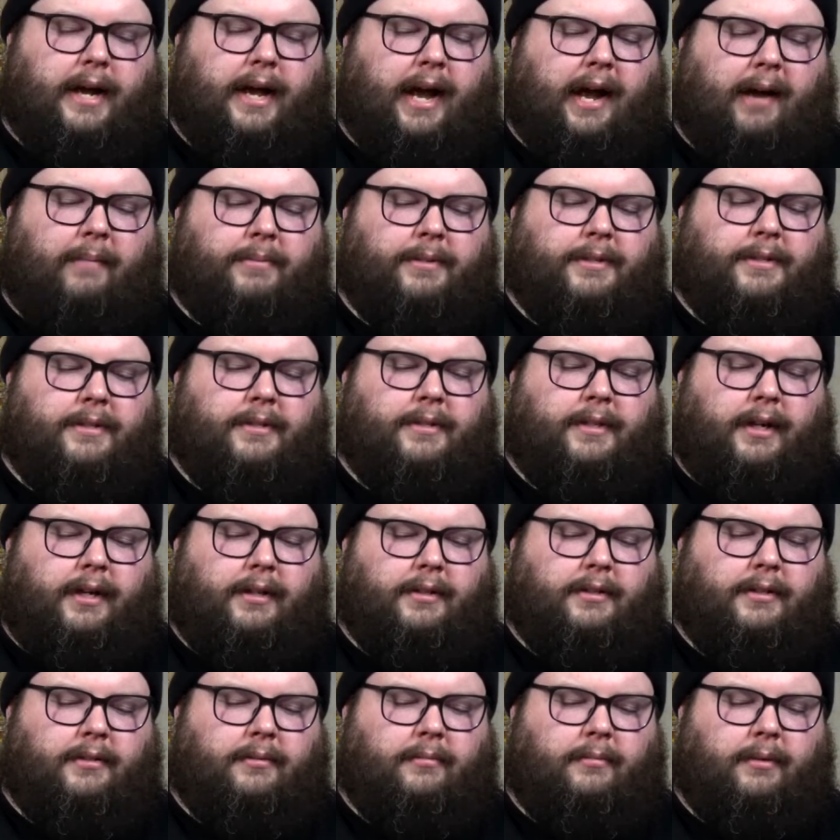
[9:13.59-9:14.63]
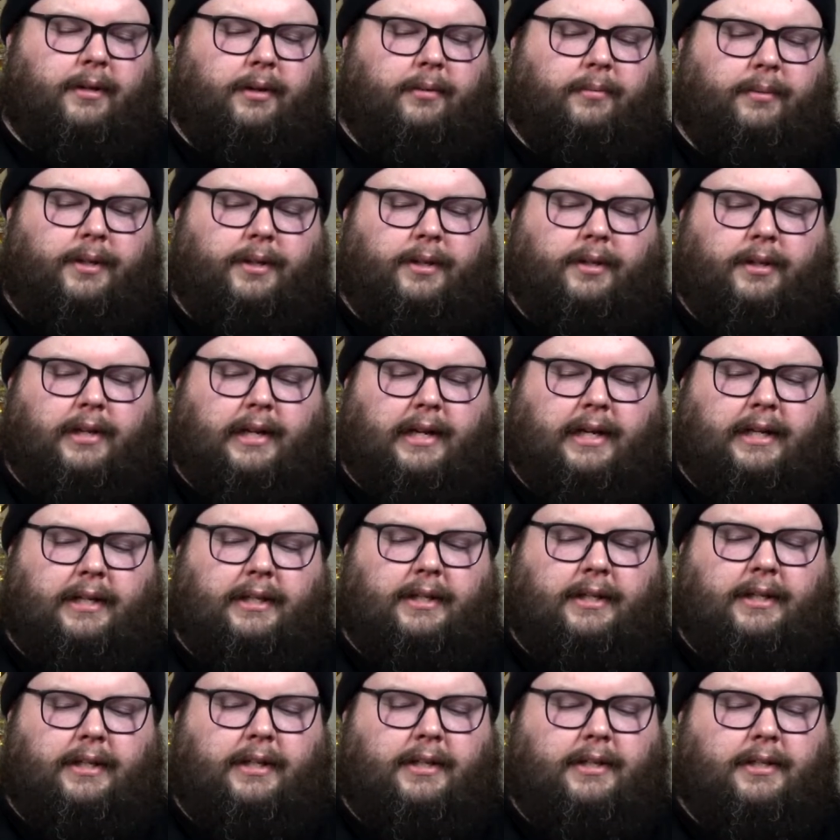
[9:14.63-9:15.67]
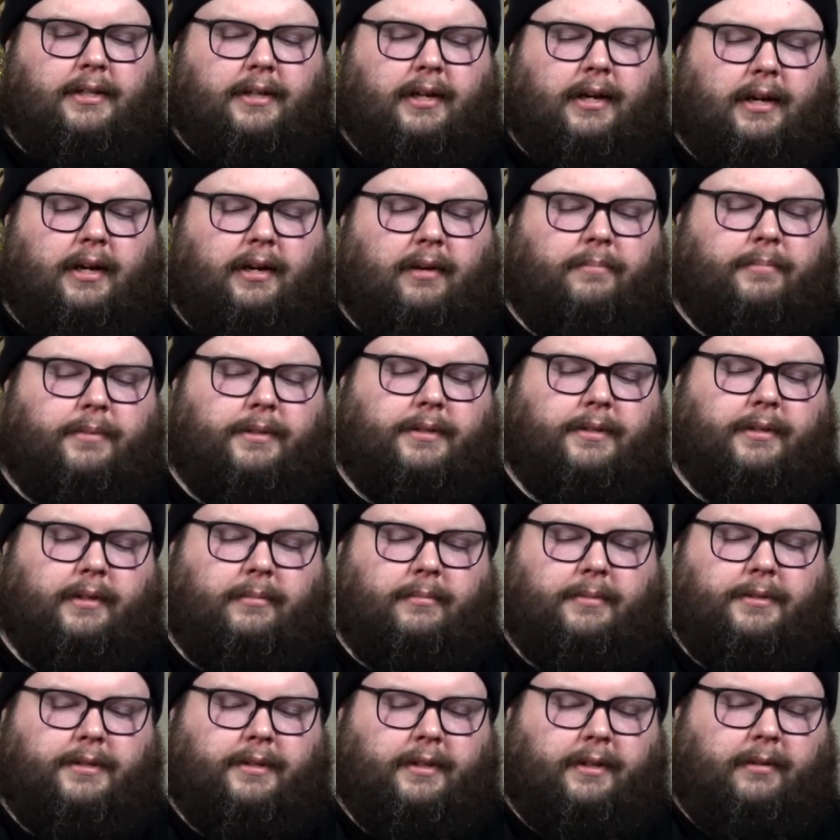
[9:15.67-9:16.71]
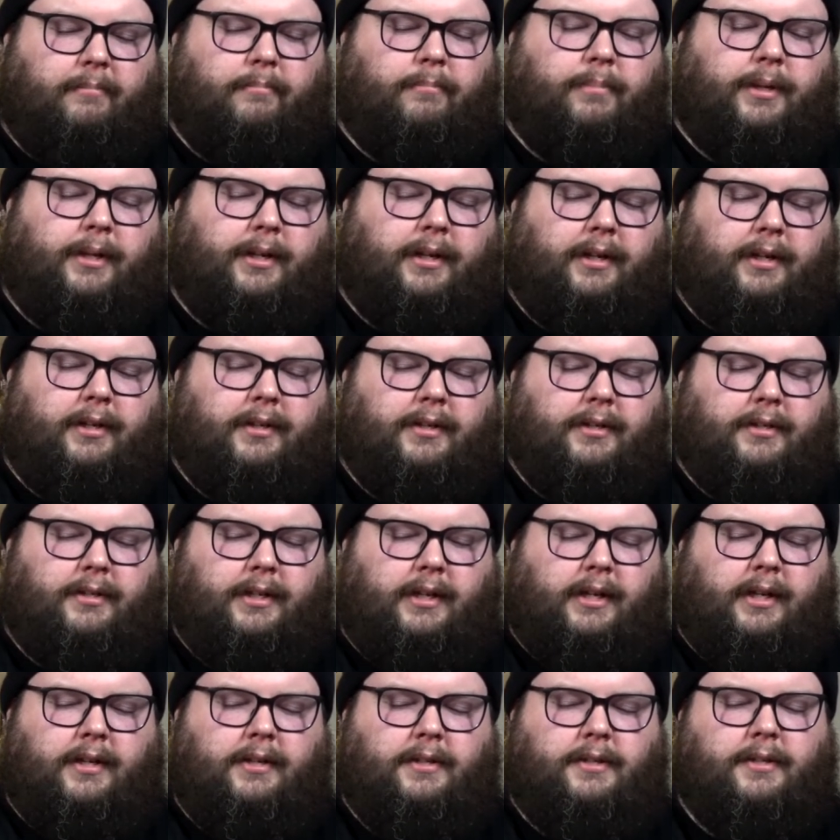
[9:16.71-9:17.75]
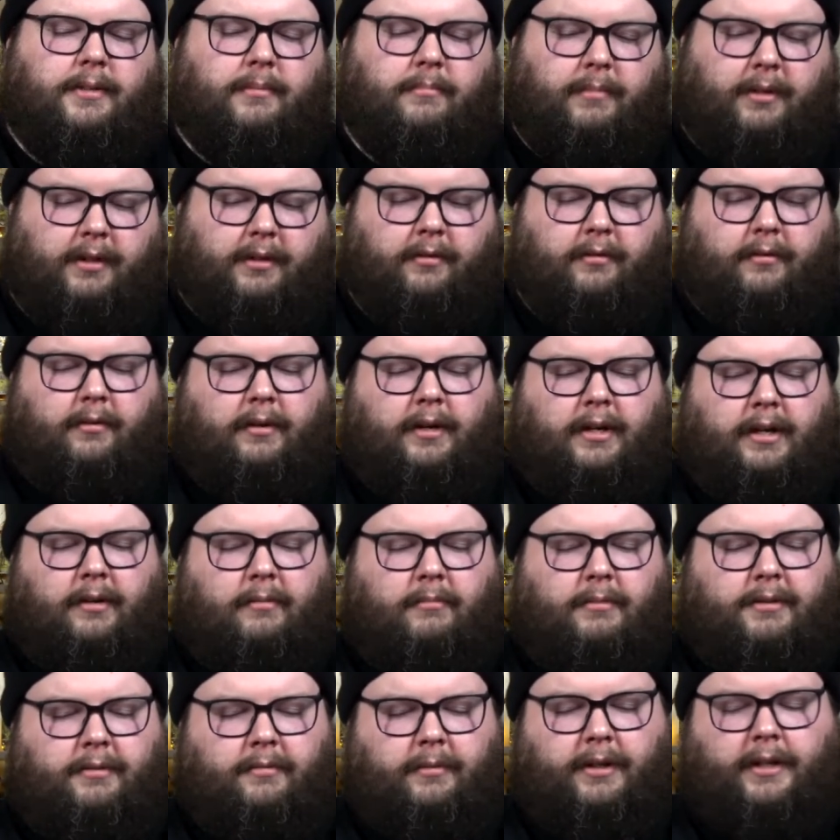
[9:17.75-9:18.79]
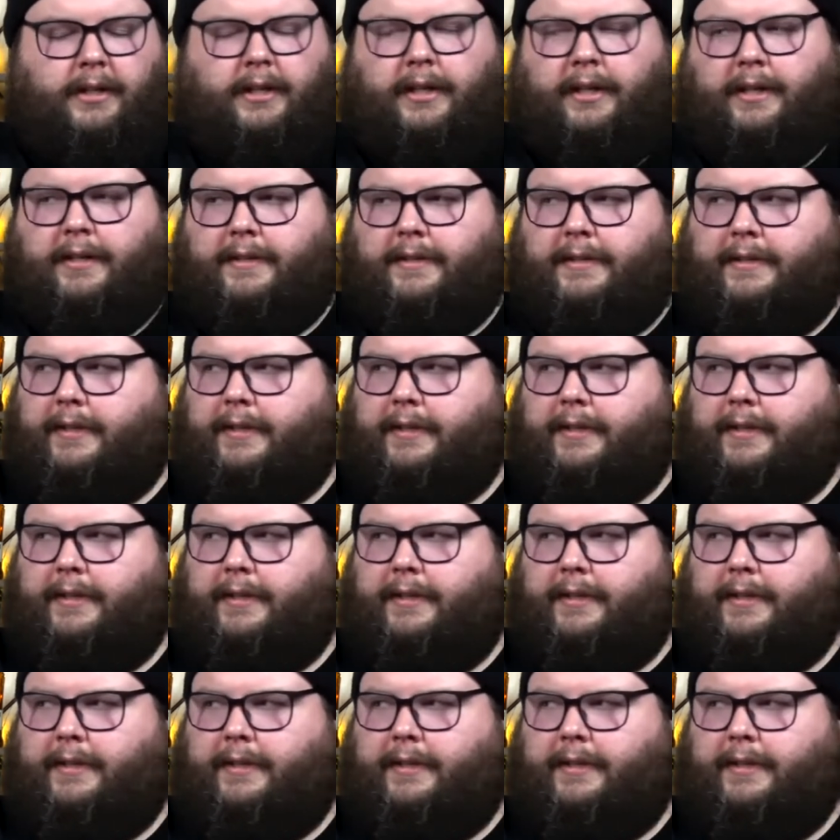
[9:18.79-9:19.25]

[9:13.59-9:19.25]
happenstance, the way we line these up, it's almost like B just is the middle ground between A and